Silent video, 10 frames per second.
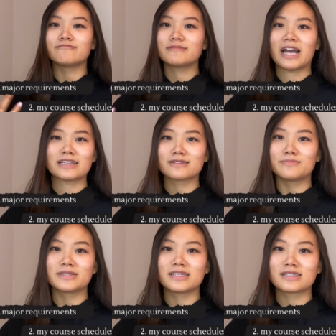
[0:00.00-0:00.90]
As a
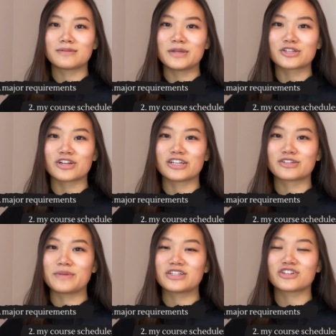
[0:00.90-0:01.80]
business
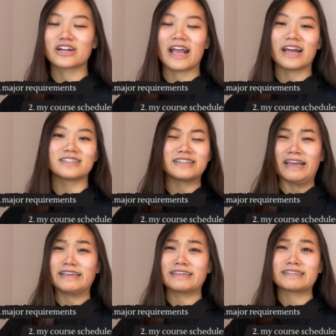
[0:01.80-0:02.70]
administration major and
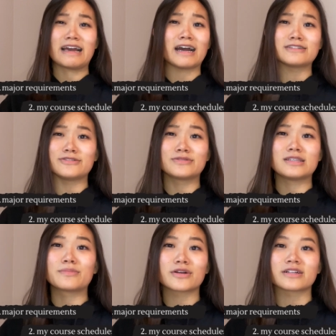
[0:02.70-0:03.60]
taking it at
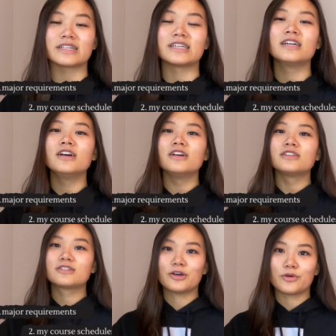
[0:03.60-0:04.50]
UC Berkeley.
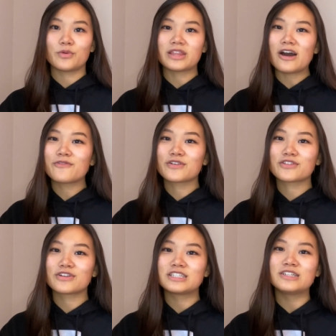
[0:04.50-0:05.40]
So without
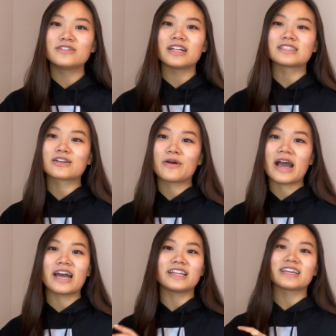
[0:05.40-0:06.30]
further ado, let's go
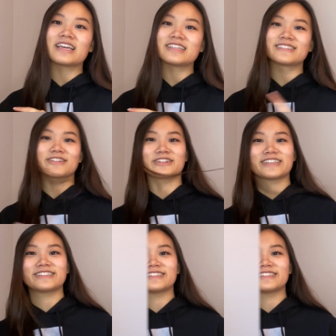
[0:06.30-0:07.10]
ahead and get started.